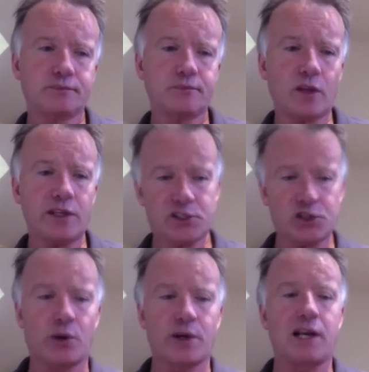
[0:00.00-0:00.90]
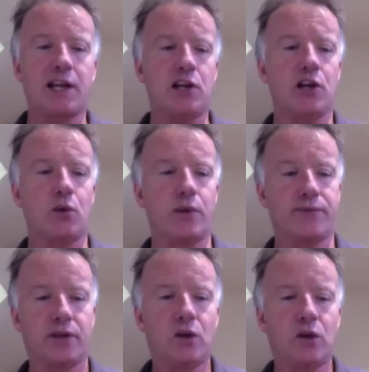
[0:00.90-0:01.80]
historically, you know,
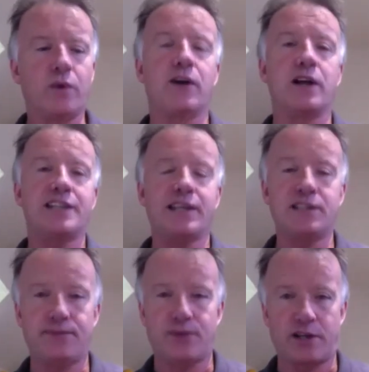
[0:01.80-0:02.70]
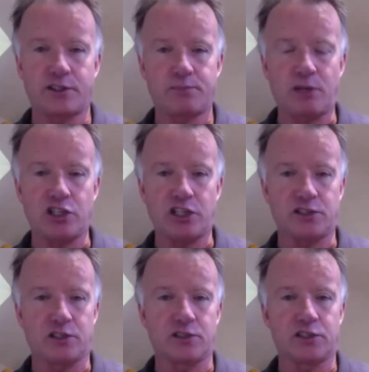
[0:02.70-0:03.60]
we've identified a species
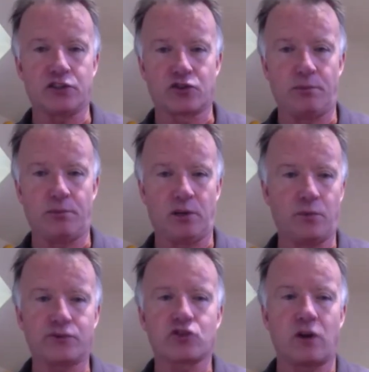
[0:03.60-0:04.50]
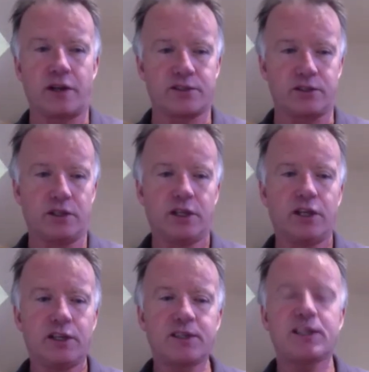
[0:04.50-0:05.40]
that's in trouble and we've tried to
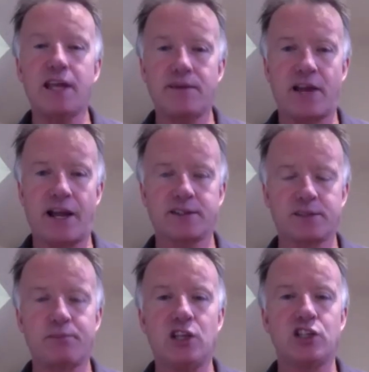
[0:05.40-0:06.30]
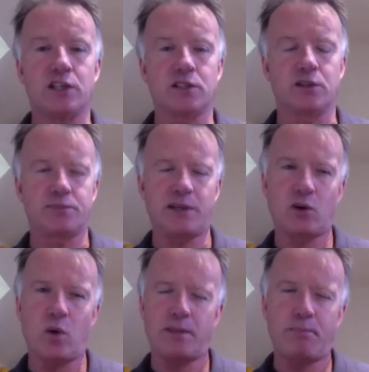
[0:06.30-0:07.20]
save that species. So it's been
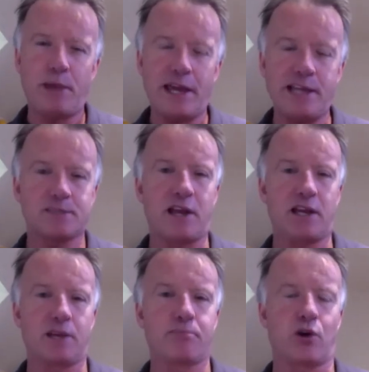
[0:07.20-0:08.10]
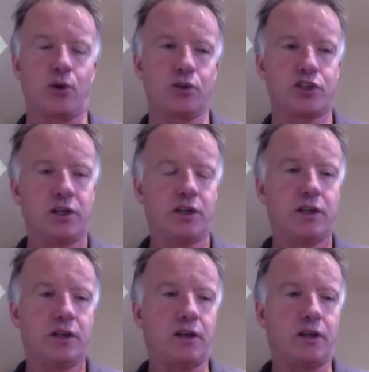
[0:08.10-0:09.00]
quite a piecemeal approach.
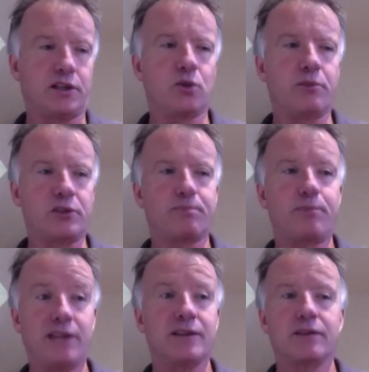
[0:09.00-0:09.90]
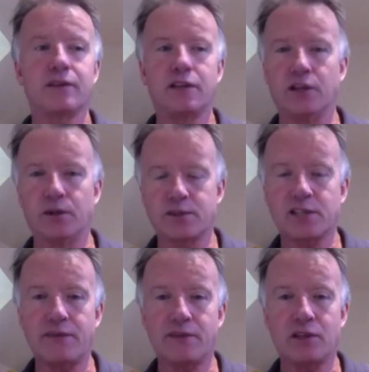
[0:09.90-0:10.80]
It's almost been, you know,
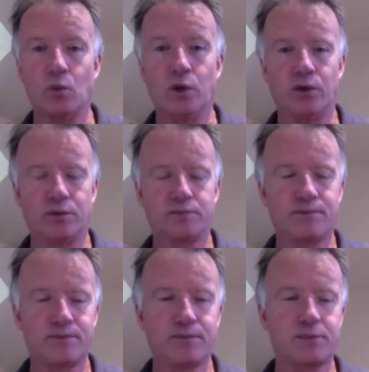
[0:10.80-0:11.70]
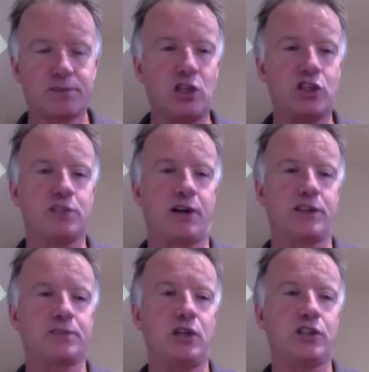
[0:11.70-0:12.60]
saving the world species by
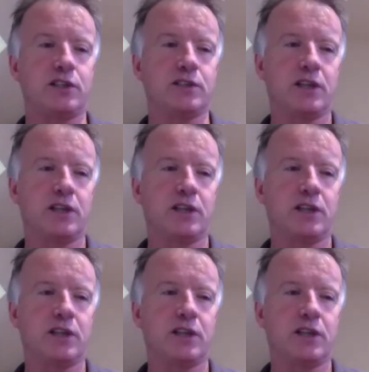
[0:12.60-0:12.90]
species.